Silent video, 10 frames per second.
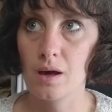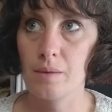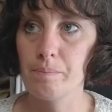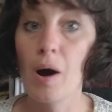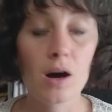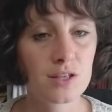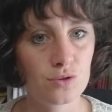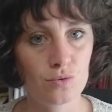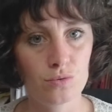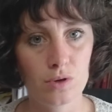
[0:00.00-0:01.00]

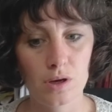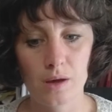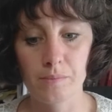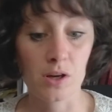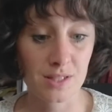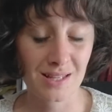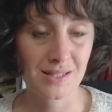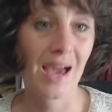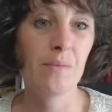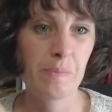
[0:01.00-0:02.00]
parcel masking
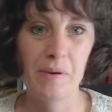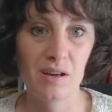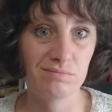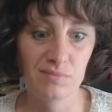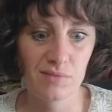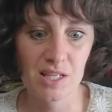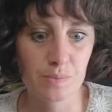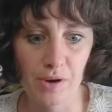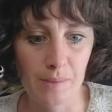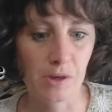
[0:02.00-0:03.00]
tape, but it's
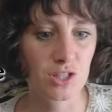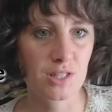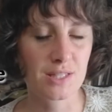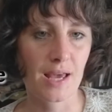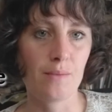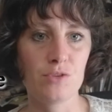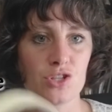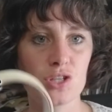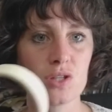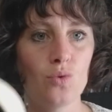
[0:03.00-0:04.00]
pretty much the same as
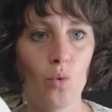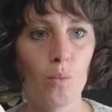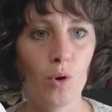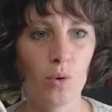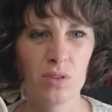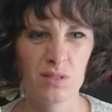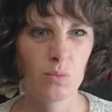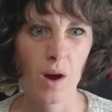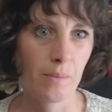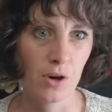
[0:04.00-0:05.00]
just normal
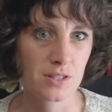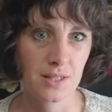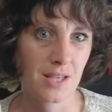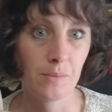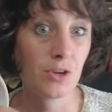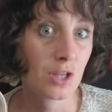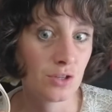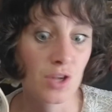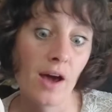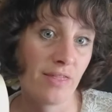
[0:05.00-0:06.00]
white masking tape. You can
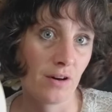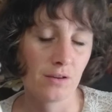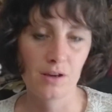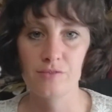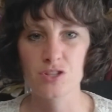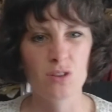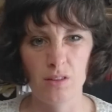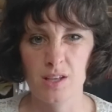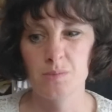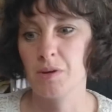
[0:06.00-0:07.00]
use either. I've just got
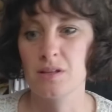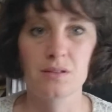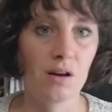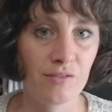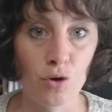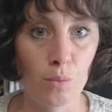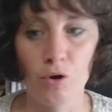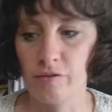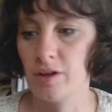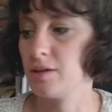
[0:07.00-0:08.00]
this because I've got more
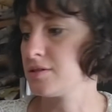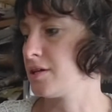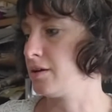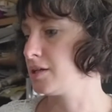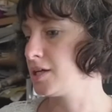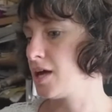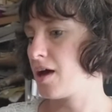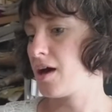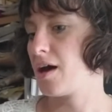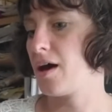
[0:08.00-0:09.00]
of it.
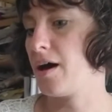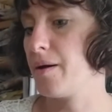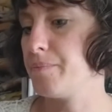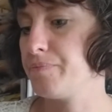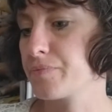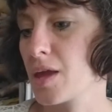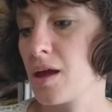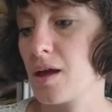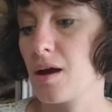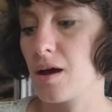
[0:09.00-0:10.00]
So
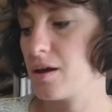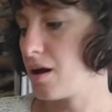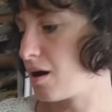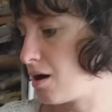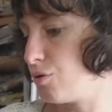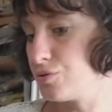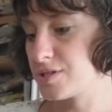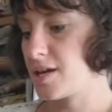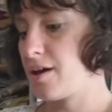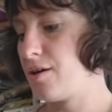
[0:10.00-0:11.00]

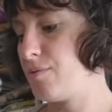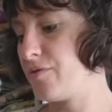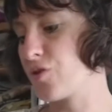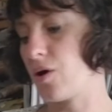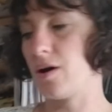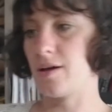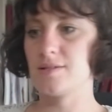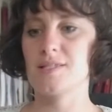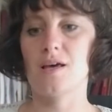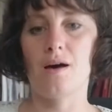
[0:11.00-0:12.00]
also we've got
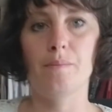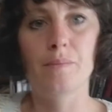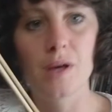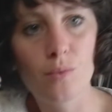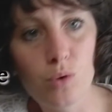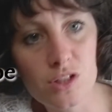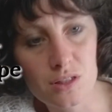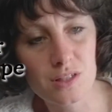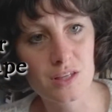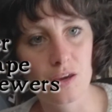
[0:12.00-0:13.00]
some
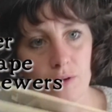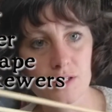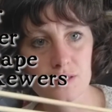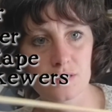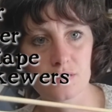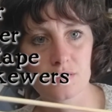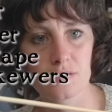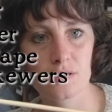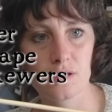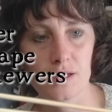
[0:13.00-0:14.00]
wooden skewers.
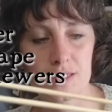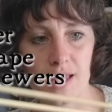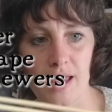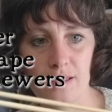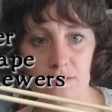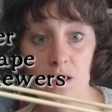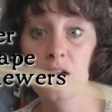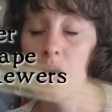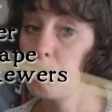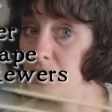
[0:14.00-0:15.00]
I'd say a
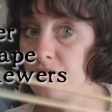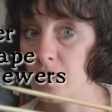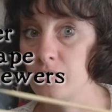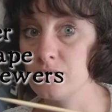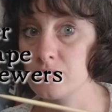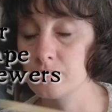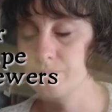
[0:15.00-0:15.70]
couple of those,